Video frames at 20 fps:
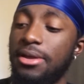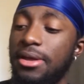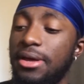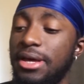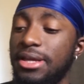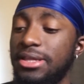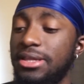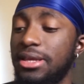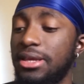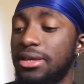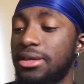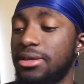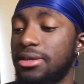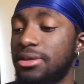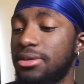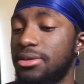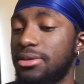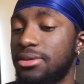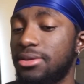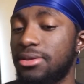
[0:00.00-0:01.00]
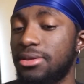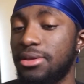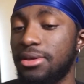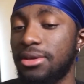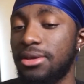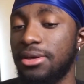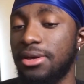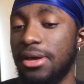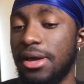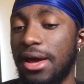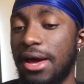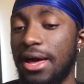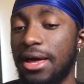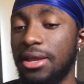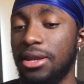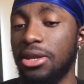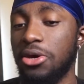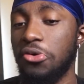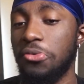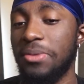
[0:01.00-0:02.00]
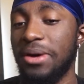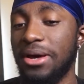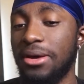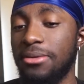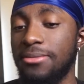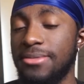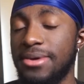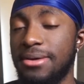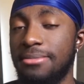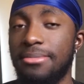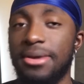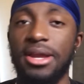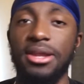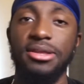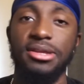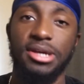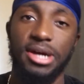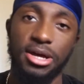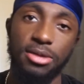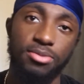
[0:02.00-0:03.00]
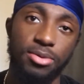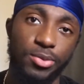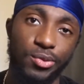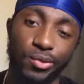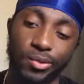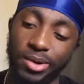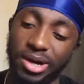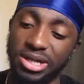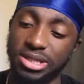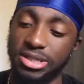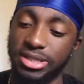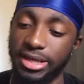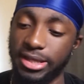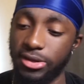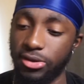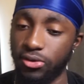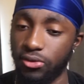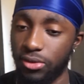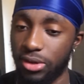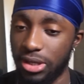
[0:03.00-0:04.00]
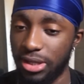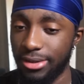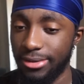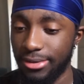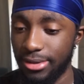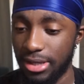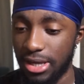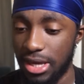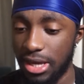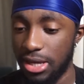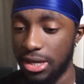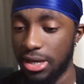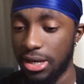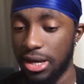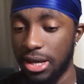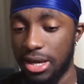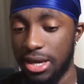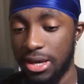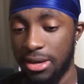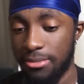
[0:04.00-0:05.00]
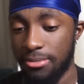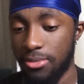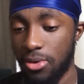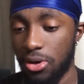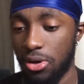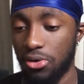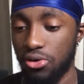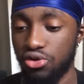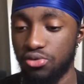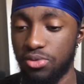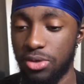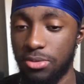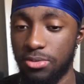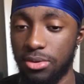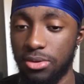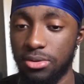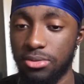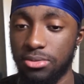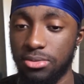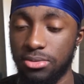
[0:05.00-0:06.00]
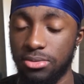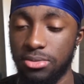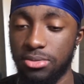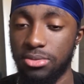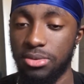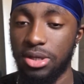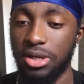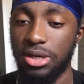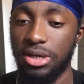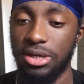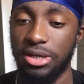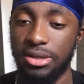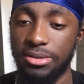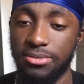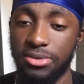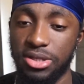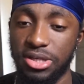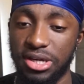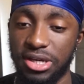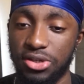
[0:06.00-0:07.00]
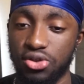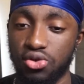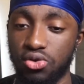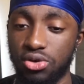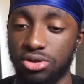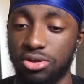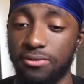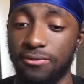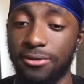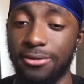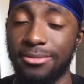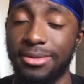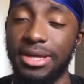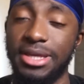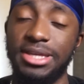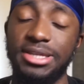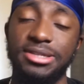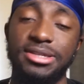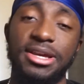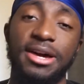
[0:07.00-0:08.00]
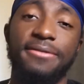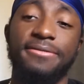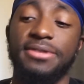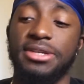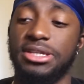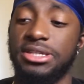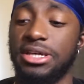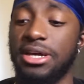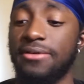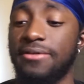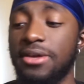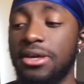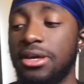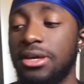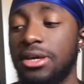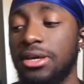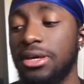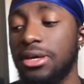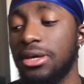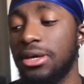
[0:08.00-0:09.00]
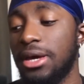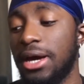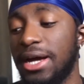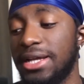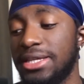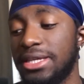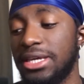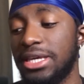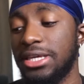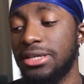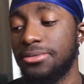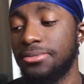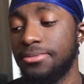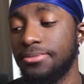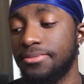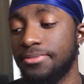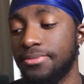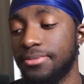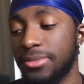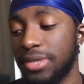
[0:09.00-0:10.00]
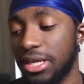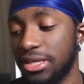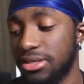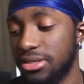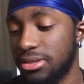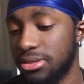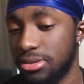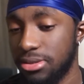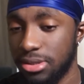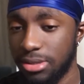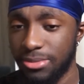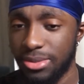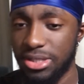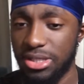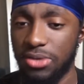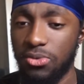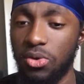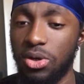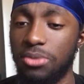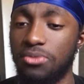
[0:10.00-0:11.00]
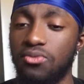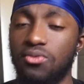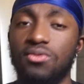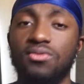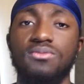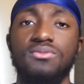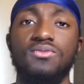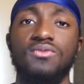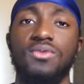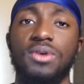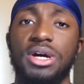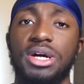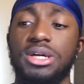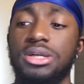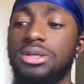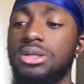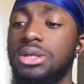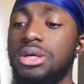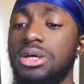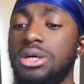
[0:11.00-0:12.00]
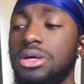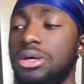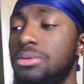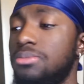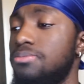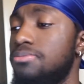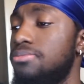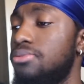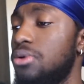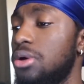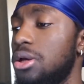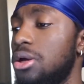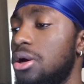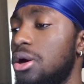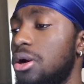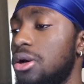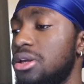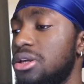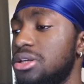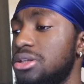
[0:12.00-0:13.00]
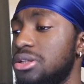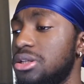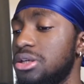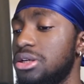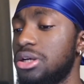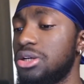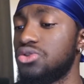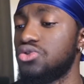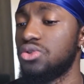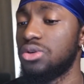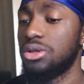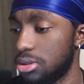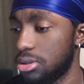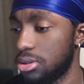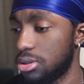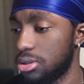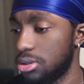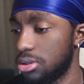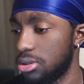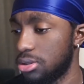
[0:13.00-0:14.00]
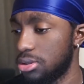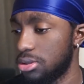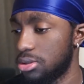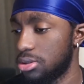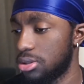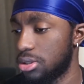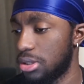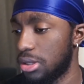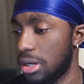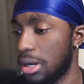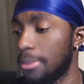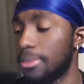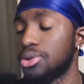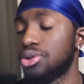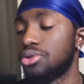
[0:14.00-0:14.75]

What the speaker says: I think. I don't know about him being better than other people we watch. Jalen Green, Cade Cunningham, all those people. Josh Christopher, but he's definitely tough. I think he's. Let me see what ranked point guard he is in the country. Number